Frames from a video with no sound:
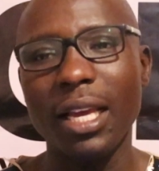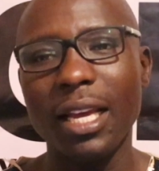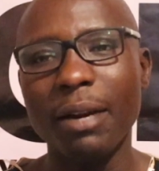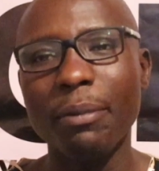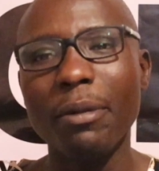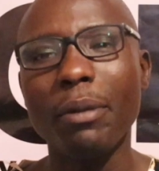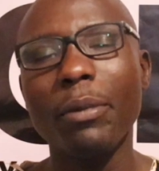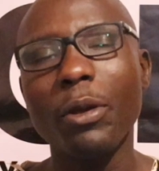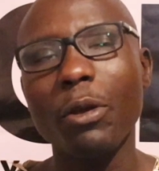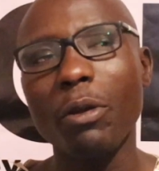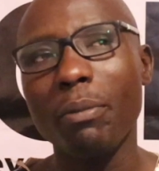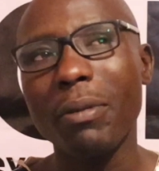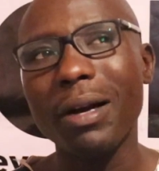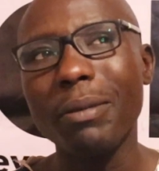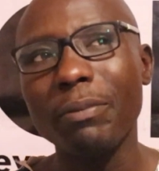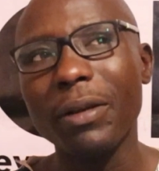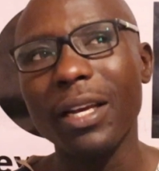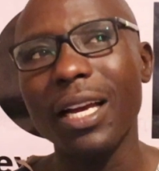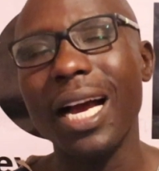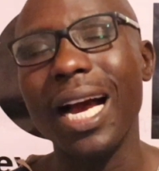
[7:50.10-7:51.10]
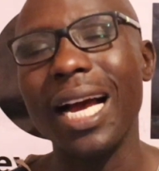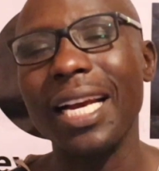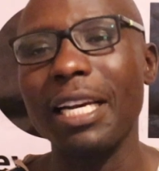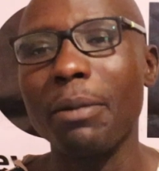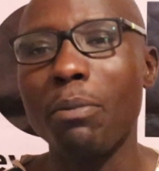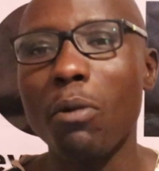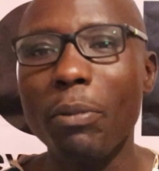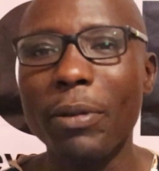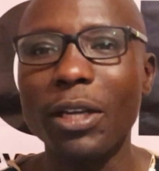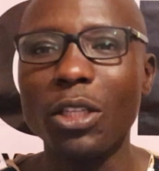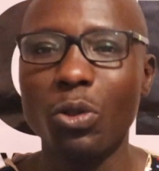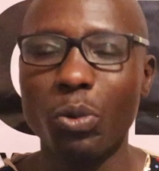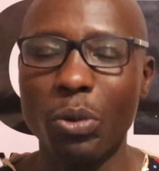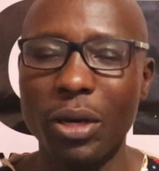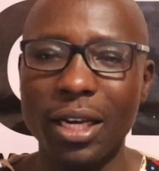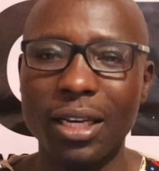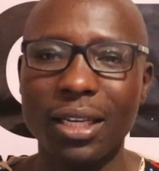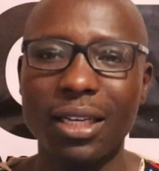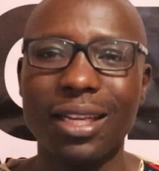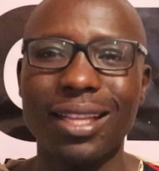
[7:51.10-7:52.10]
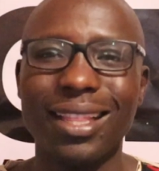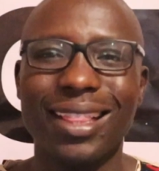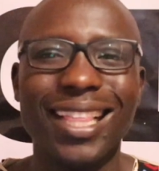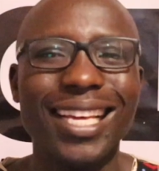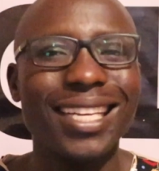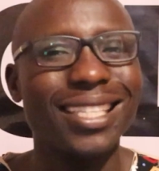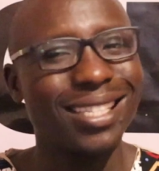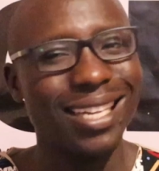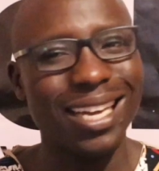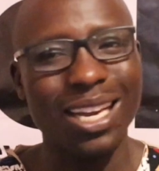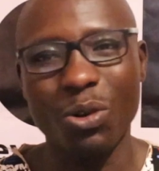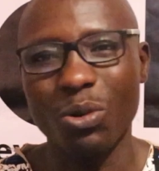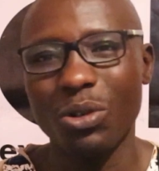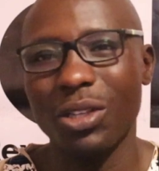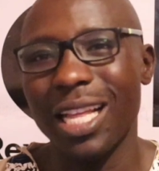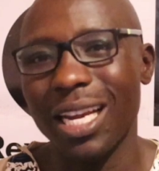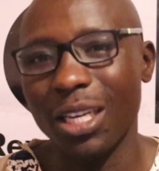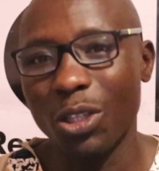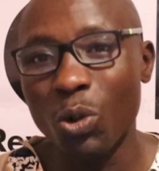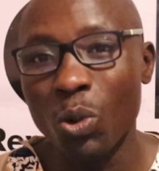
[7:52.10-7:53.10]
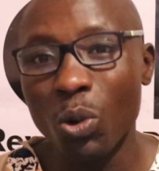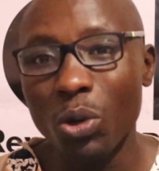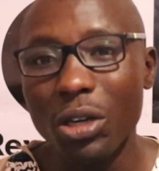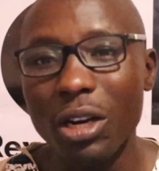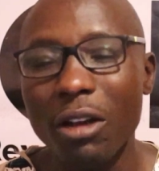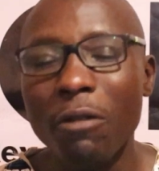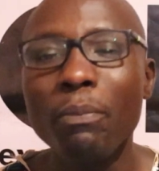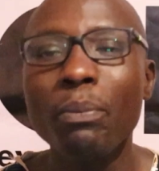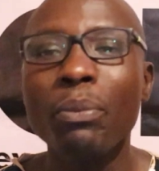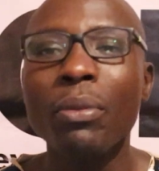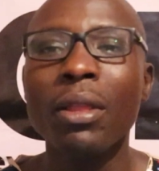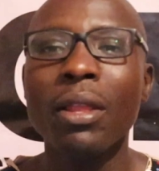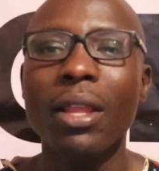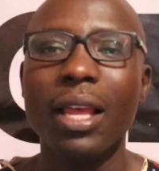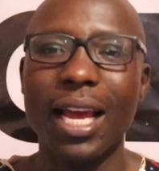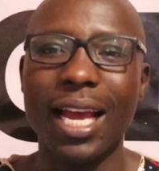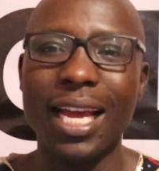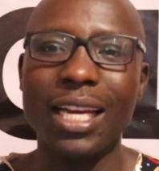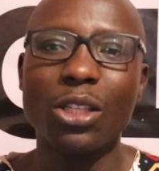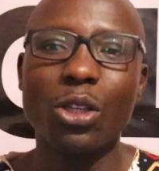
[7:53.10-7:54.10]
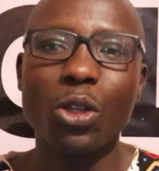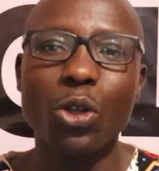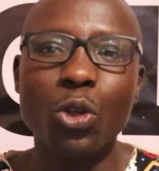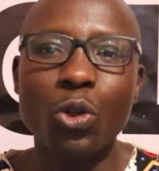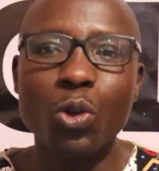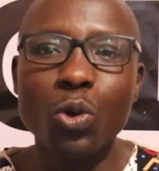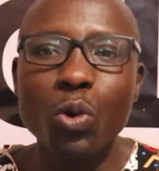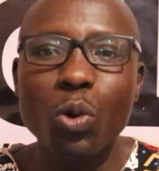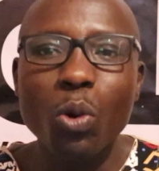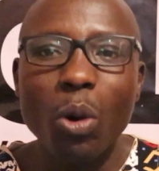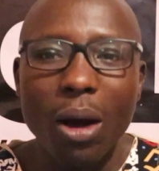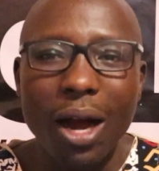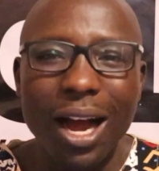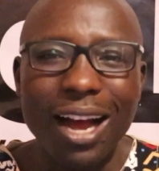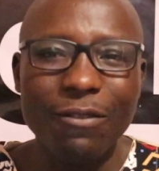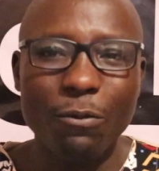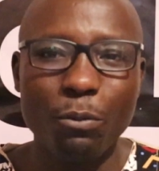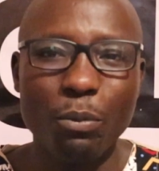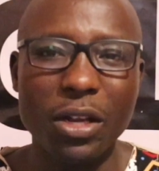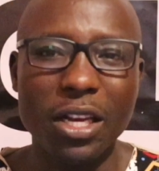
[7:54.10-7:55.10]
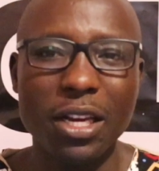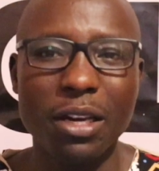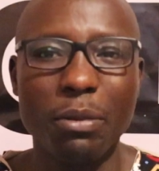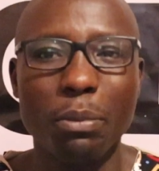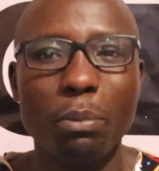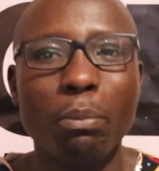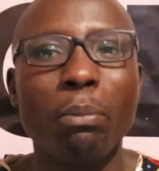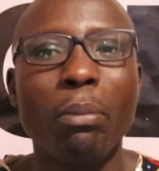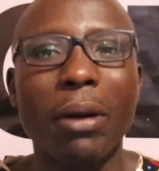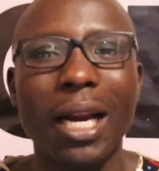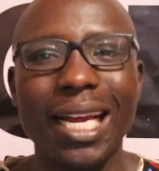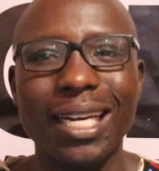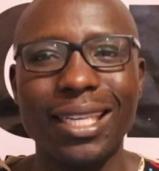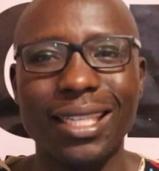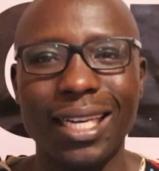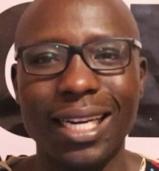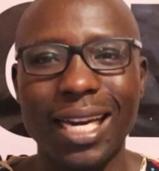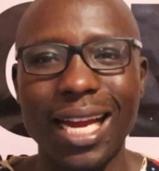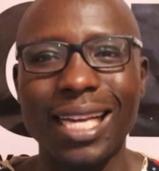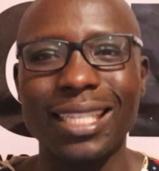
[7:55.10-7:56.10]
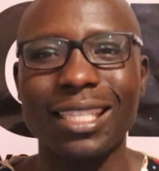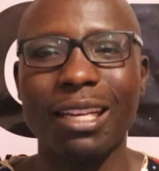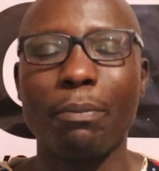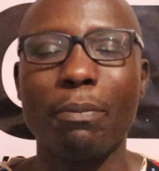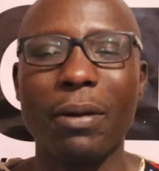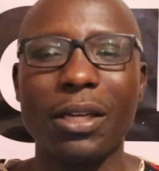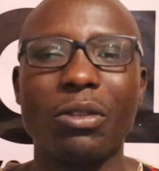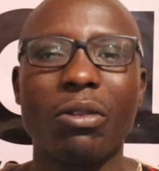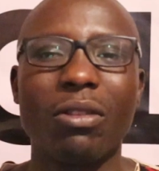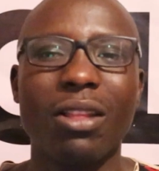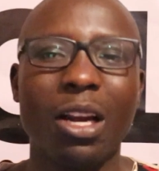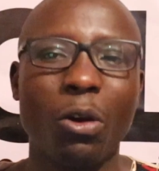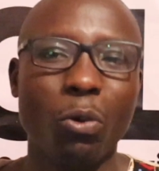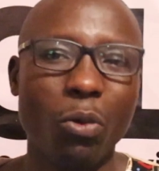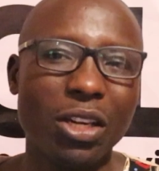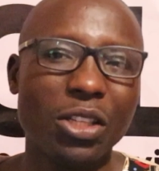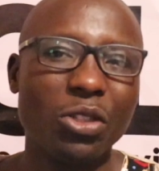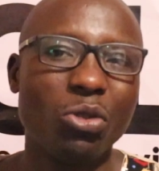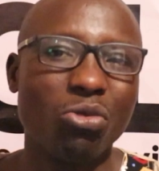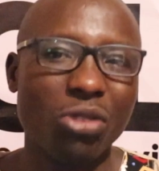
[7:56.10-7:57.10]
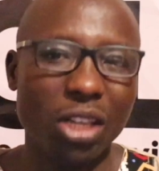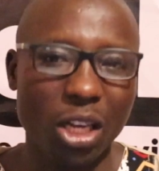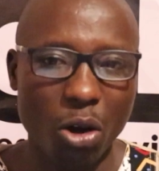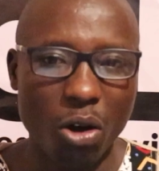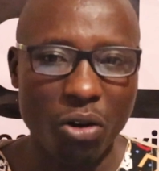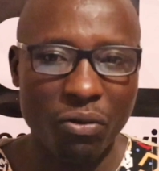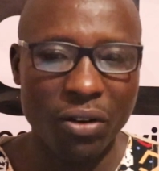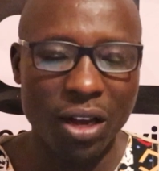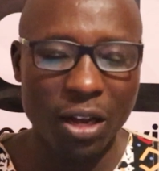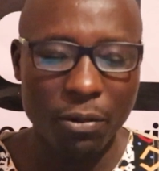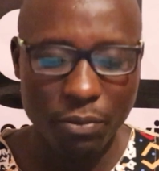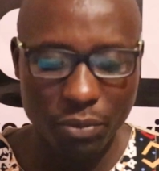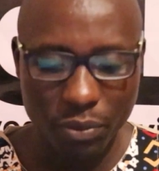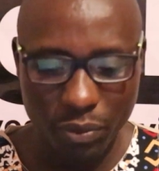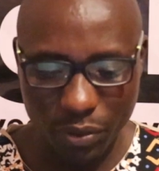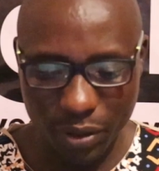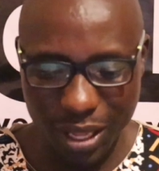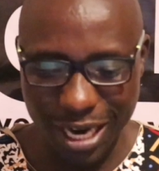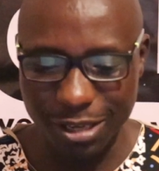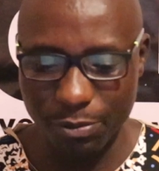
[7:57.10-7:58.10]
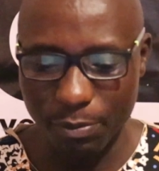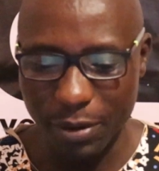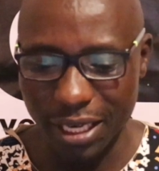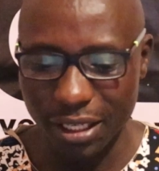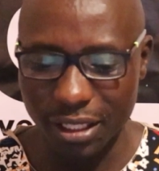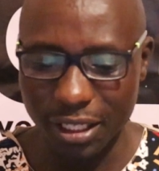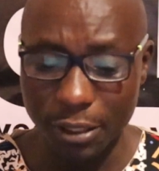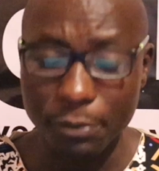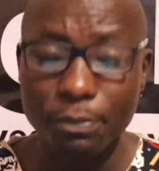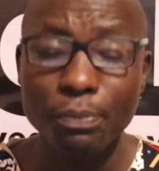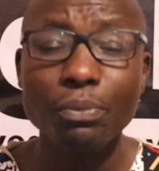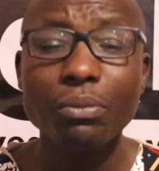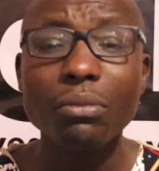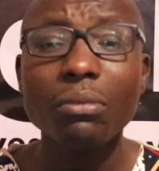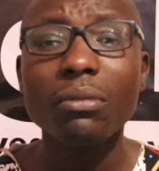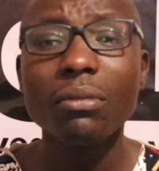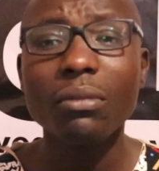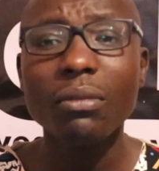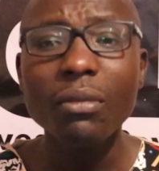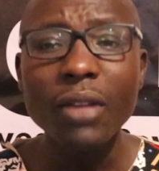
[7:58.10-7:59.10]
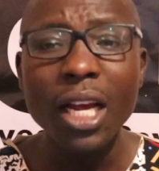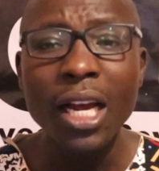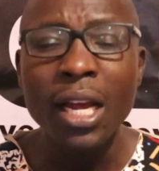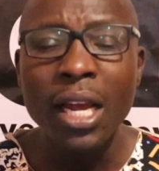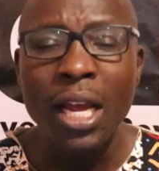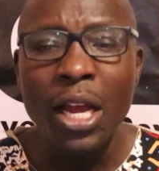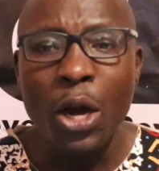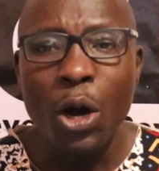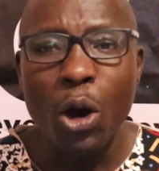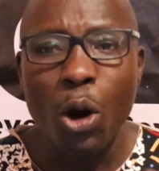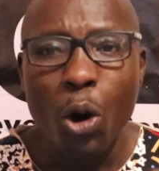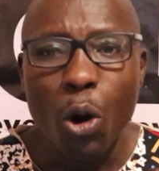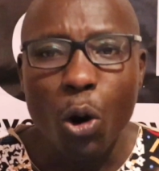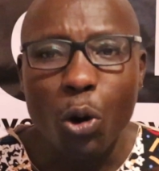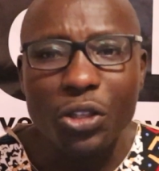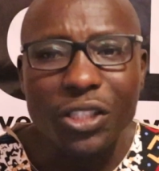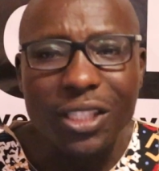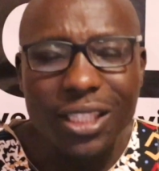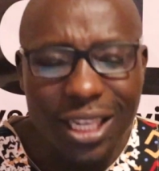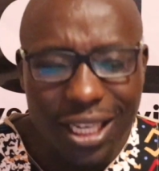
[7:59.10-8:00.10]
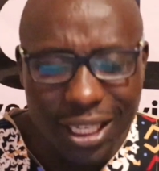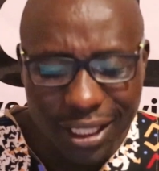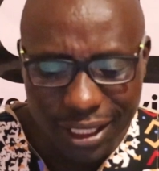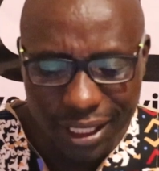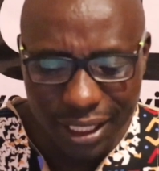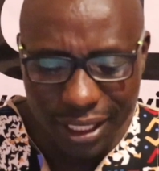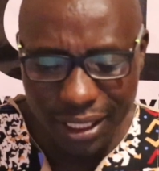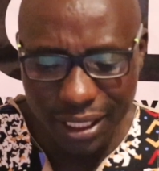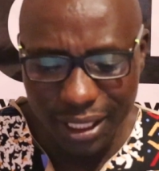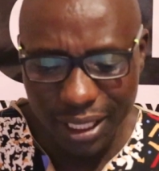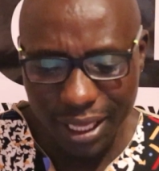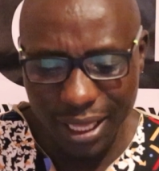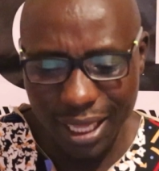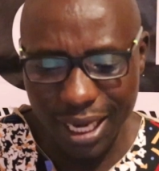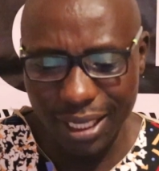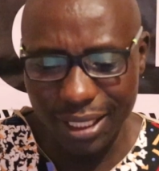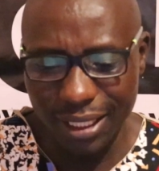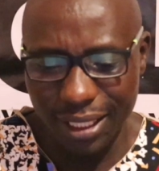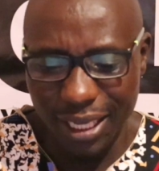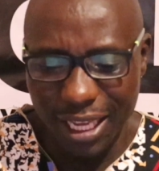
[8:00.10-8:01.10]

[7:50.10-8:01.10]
Remember, you're bumping at a moment when things are not that good, and you have been branded as a person that wants to take over that party. Hostility that